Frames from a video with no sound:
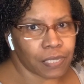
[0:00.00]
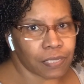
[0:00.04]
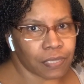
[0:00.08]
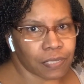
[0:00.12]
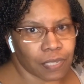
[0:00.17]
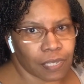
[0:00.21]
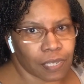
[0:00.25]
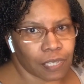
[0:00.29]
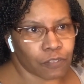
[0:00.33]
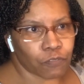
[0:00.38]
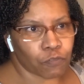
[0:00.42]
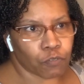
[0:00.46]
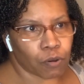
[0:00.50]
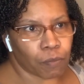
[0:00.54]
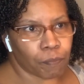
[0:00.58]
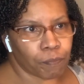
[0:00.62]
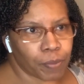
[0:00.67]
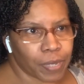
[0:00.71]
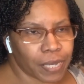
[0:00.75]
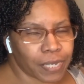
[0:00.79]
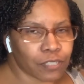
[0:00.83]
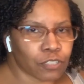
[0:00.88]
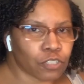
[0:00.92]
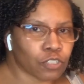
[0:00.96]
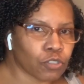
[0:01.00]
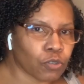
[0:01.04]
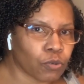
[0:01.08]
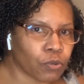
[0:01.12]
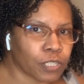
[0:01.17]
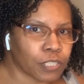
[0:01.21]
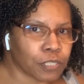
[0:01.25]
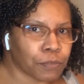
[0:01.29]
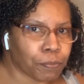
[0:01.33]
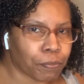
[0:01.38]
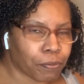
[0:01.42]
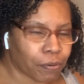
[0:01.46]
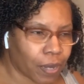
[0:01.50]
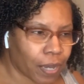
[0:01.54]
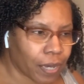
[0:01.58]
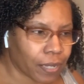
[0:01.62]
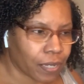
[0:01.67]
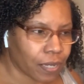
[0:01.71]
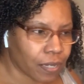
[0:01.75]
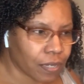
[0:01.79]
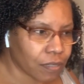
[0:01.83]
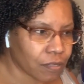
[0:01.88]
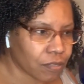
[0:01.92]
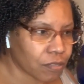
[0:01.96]
stands for Best Choice
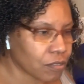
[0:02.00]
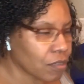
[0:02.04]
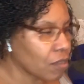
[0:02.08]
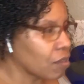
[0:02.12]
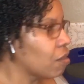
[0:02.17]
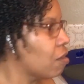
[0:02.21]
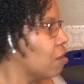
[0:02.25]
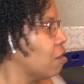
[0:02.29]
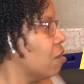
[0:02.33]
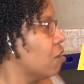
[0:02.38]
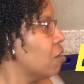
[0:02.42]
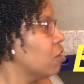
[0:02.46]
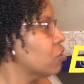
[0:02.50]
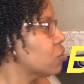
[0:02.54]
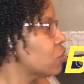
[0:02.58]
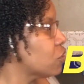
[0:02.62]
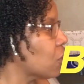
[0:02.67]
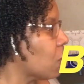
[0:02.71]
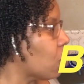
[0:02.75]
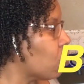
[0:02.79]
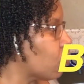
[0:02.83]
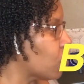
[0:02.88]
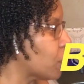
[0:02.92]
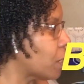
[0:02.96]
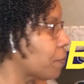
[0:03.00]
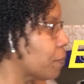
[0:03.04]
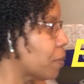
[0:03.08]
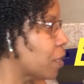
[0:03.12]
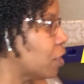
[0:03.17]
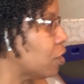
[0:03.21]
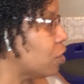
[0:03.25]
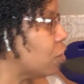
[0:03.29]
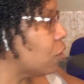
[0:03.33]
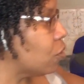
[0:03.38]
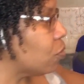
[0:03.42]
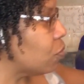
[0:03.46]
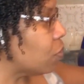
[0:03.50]
Products. So what I'm going to do